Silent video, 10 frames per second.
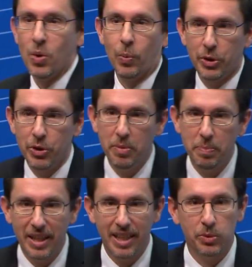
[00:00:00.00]
We're human
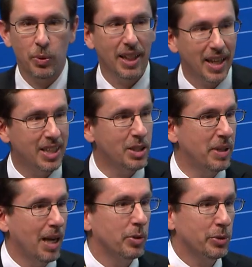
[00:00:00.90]
beings, we like to
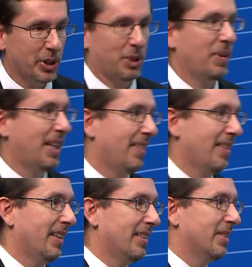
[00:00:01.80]
be able to explain
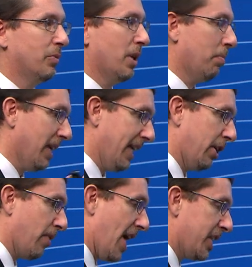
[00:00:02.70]
things. When a plane
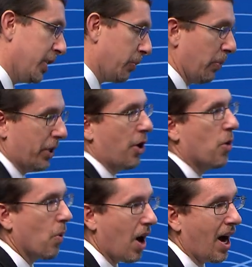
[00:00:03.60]
crashes, we want to know
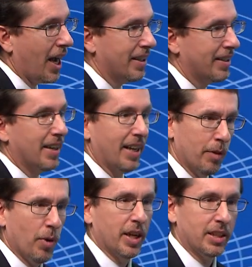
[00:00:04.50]
why. And
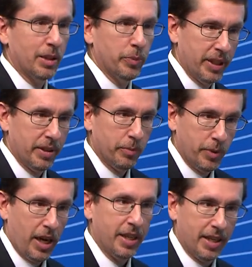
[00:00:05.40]
ironically, we,
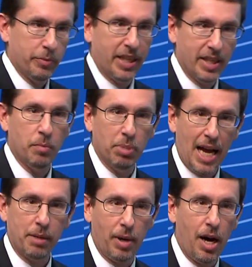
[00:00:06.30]
we, we get the
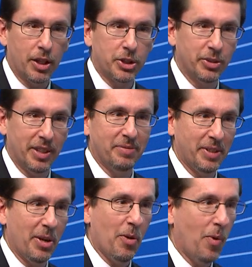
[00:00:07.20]
black box to
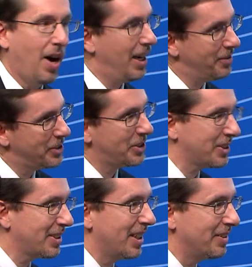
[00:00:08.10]
figure out why, which is
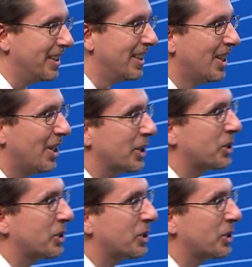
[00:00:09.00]
kind of a, a